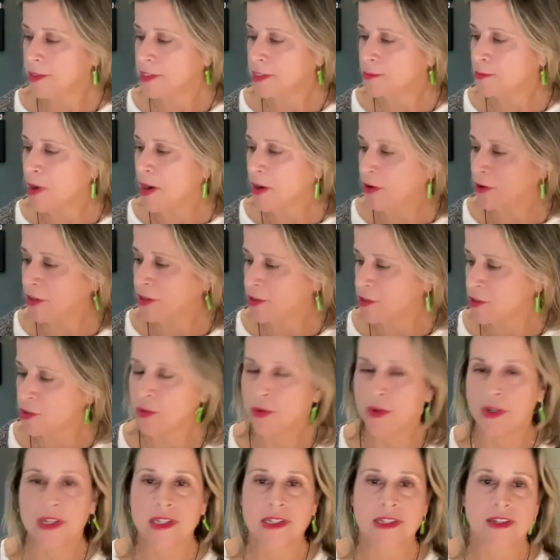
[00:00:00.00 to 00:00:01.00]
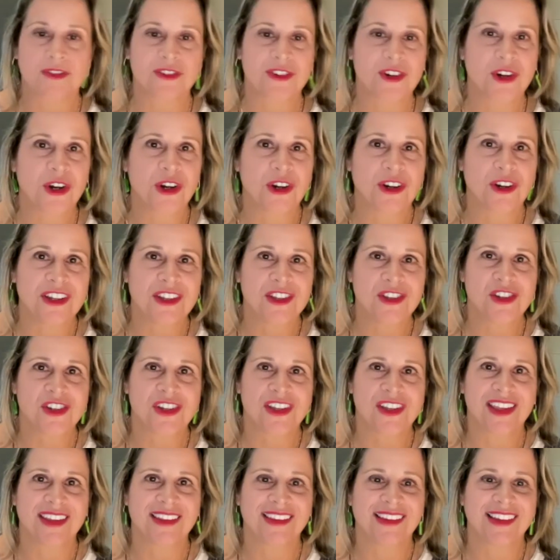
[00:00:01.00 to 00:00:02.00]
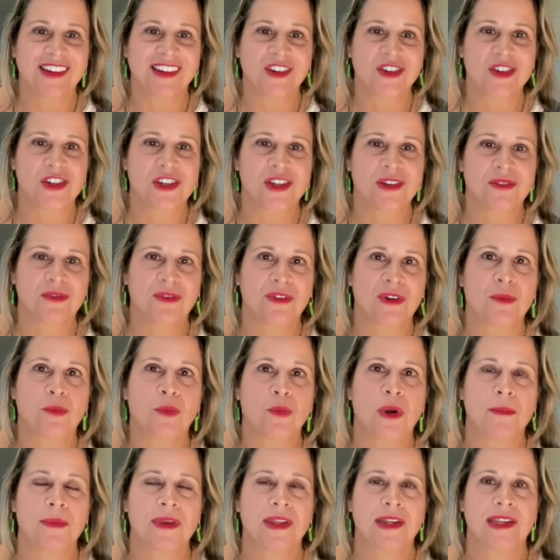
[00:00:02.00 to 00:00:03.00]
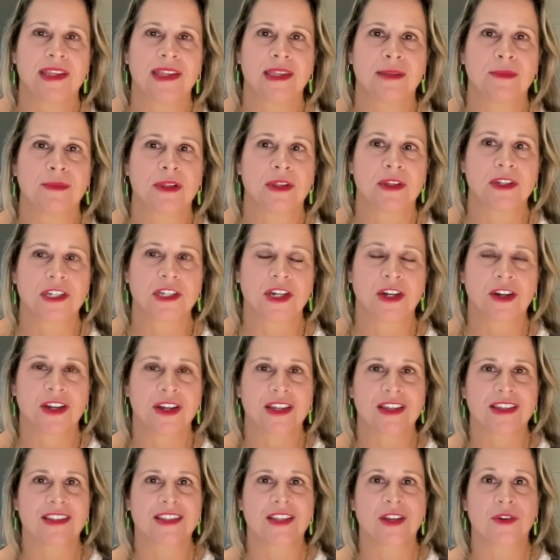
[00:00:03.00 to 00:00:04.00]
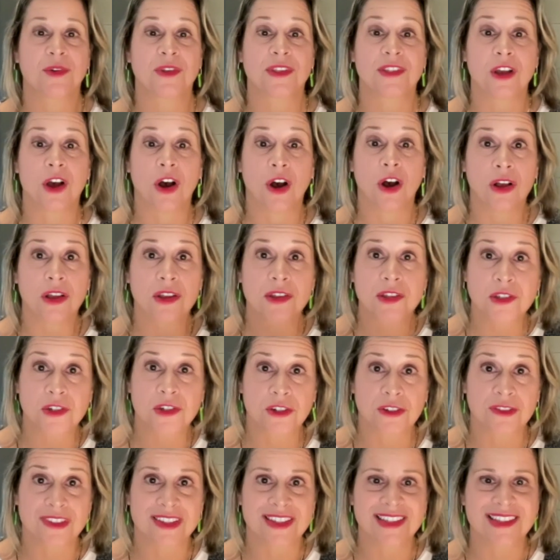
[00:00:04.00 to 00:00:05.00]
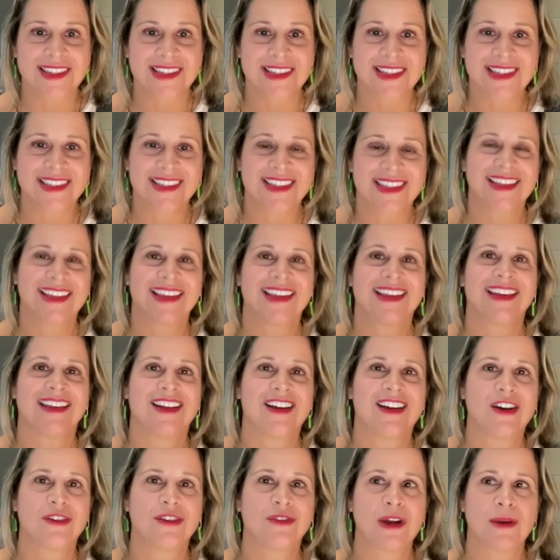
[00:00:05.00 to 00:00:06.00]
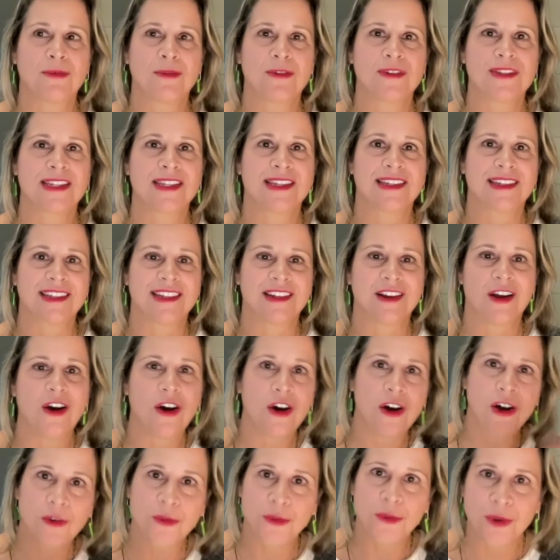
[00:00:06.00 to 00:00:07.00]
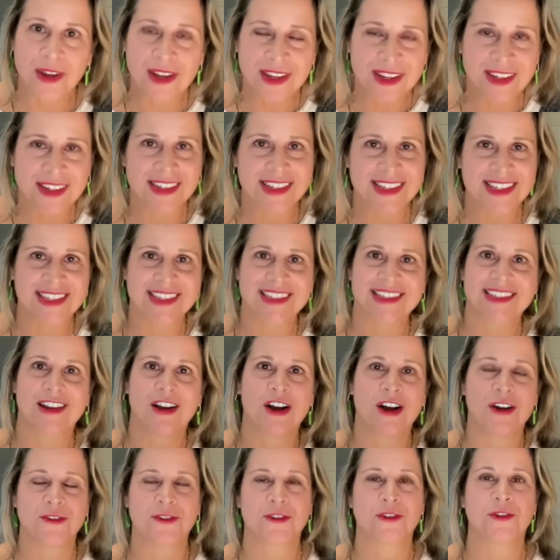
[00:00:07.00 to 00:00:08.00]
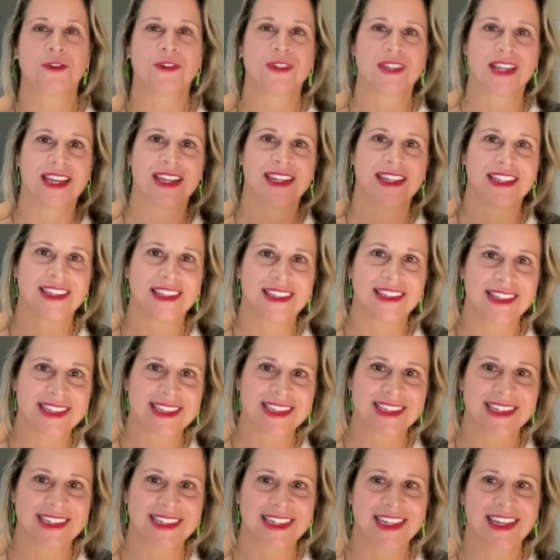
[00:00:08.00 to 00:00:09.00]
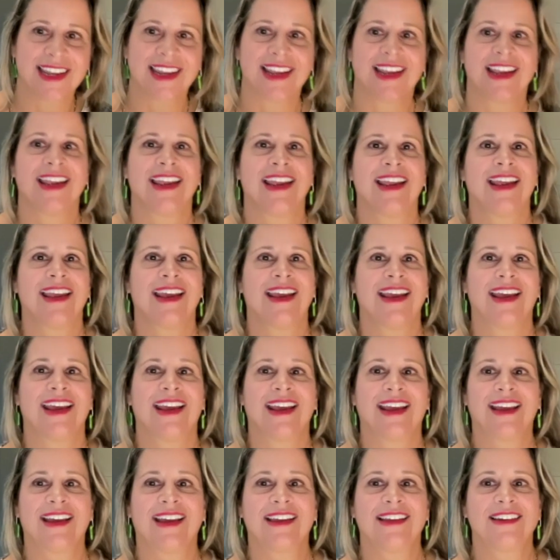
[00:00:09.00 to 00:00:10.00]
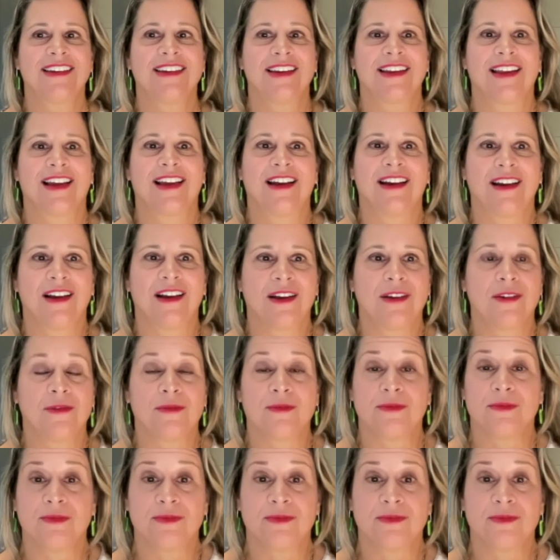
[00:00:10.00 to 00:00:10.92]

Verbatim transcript: inspiring stories of courage and leadership from women in the military. So it's all services are represented, nice. all ranks, officers and enlisted, and uh,